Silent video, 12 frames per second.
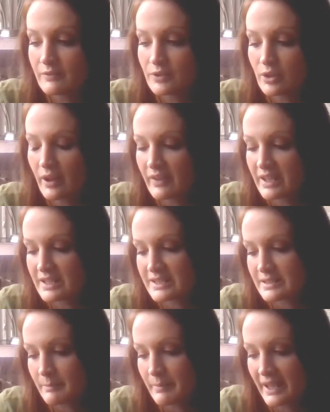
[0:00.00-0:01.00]
if you have aches
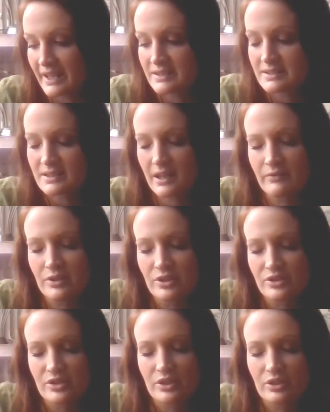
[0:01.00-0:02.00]
and pains. Lavender
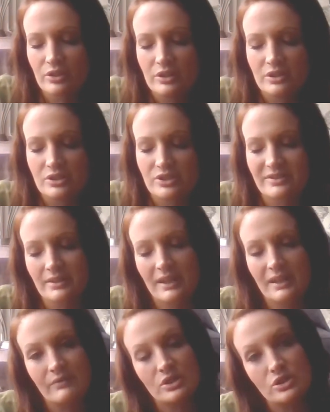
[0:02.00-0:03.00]
is a good, just
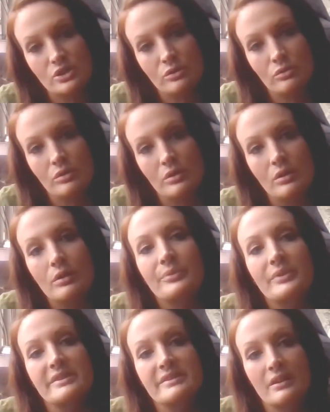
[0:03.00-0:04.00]
kind of a general
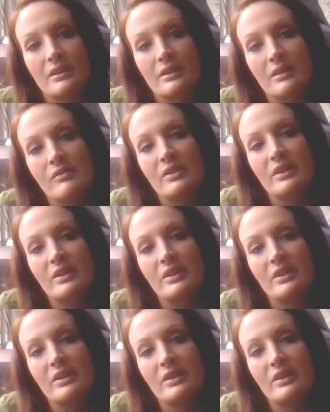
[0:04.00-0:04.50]
sedative.